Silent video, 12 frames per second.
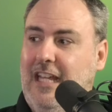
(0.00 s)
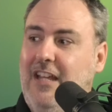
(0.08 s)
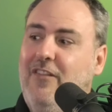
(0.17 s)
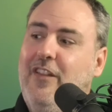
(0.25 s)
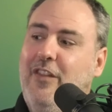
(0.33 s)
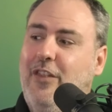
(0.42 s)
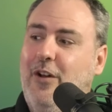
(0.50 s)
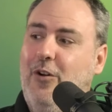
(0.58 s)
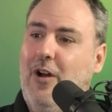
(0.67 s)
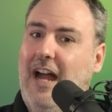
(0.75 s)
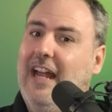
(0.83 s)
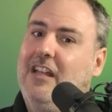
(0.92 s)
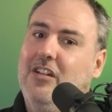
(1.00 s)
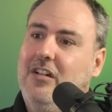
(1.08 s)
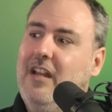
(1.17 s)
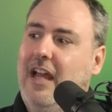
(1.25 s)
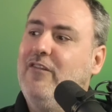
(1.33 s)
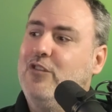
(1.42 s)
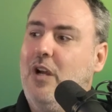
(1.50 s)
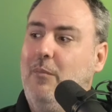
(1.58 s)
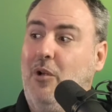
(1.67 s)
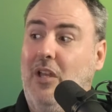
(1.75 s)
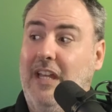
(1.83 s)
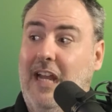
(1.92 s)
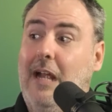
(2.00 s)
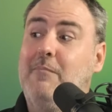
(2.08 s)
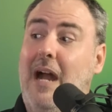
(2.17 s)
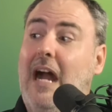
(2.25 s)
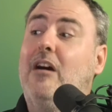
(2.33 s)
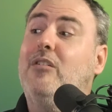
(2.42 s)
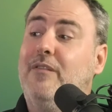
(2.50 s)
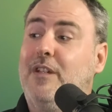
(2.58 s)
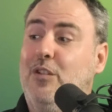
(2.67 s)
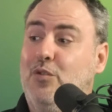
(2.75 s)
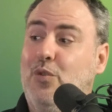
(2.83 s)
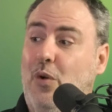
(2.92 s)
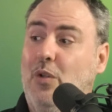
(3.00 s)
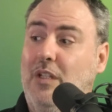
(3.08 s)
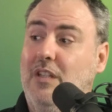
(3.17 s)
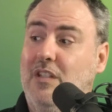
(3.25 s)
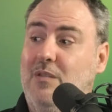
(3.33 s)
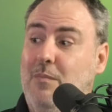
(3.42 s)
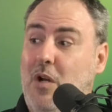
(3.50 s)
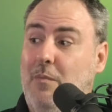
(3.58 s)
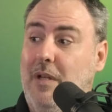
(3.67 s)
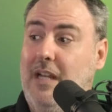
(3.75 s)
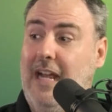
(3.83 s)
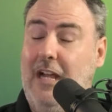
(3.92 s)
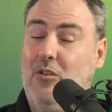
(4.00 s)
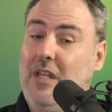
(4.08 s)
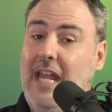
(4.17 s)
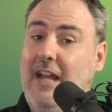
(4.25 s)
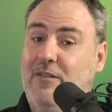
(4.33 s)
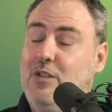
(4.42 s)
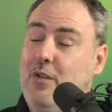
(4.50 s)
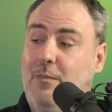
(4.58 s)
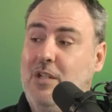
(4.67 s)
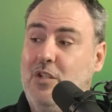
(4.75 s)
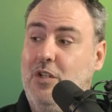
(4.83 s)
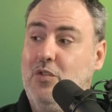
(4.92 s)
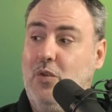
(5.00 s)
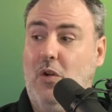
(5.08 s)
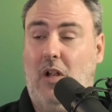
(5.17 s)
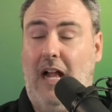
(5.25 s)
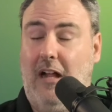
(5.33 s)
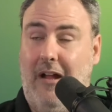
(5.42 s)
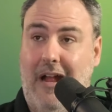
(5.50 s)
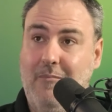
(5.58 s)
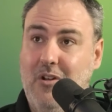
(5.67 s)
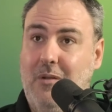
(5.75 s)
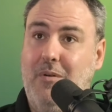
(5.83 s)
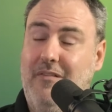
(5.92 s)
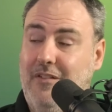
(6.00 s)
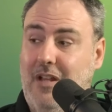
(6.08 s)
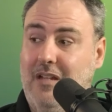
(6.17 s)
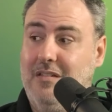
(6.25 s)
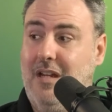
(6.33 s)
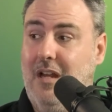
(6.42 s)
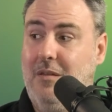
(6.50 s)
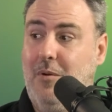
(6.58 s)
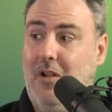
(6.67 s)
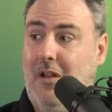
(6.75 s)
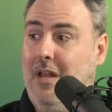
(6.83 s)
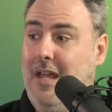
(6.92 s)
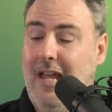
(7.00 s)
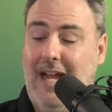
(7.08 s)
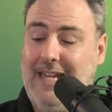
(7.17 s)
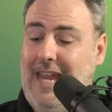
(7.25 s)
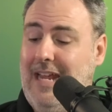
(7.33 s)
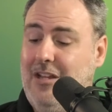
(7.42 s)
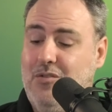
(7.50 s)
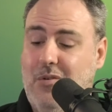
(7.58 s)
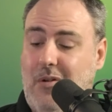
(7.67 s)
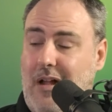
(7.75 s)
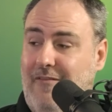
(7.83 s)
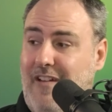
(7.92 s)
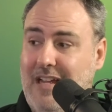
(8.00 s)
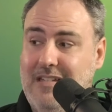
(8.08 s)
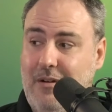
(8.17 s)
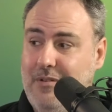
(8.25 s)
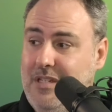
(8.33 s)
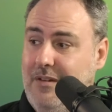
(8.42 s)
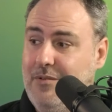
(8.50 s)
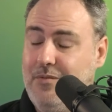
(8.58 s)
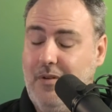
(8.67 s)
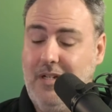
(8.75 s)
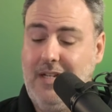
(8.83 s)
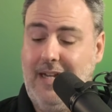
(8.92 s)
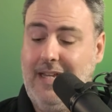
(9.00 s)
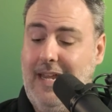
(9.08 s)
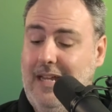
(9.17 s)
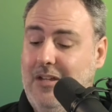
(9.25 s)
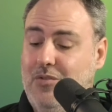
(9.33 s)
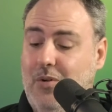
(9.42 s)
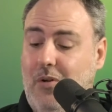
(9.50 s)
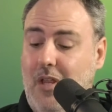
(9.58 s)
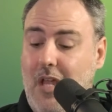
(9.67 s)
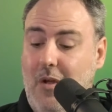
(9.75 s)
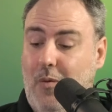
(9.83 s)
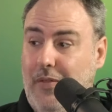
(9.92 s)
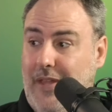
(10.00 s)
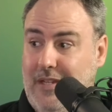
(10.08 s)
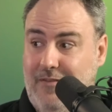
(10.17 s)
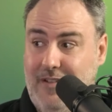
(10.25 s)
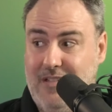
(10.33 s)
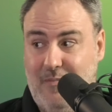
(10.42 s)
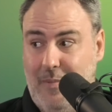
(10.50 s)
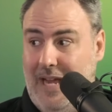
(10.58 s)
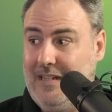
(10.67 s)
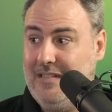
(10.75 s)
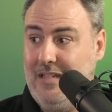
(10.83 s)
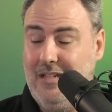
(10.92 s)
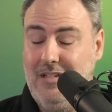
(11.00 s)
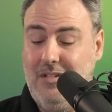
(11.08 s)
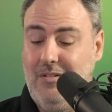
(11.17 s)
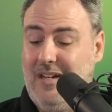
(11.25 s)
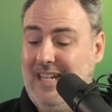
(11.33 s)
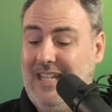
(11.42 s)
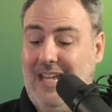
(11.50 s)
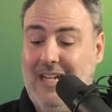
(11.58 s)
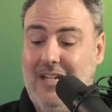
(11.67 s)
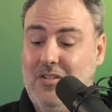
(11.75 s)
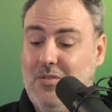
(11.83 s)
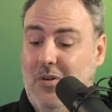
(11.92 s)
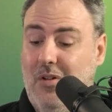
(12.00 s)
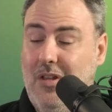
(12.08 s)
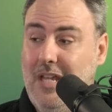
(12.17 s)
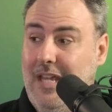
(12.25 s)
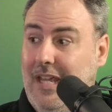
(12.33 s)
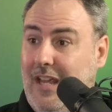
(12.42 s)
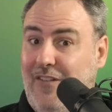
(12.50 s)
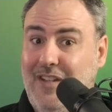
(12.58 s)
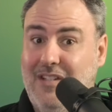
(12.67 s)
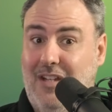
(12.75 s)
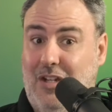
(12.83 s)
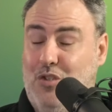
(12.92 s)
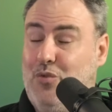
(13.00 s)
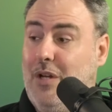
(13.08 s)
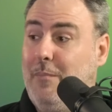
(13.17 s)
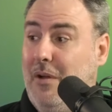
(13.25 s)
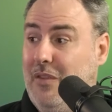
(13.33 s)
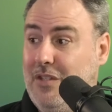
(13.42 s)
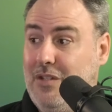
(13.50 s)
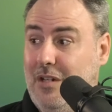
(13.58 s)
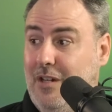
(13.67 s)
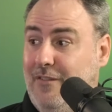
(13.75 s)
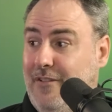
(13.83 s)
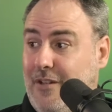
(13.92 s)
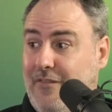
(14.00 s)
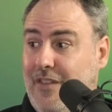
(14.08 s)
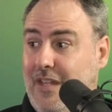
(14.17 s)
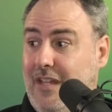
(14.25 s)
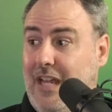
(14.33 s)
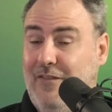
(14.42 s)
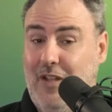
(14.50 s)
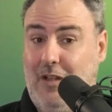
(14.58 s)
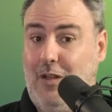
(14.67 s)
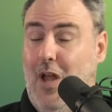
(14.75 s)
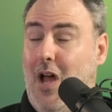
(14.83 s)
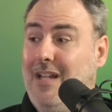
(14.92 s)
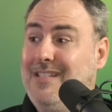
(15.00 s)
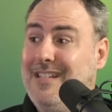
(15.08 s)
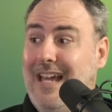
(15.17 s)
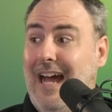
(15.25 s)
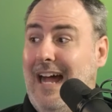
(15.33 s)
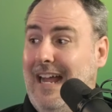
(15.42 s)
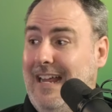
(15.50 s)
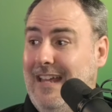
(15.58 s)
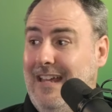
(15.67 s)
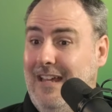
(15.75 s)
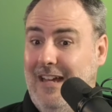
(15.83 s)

even though I could have trouble and I'm out of control in this moment. I only have so much control how I'm going to put velocity on the ball. I can't control how fast that receiver's running. I can't control what that defensive back's going to do. I can't control if he's going to trip on the turf, or if the lawns guy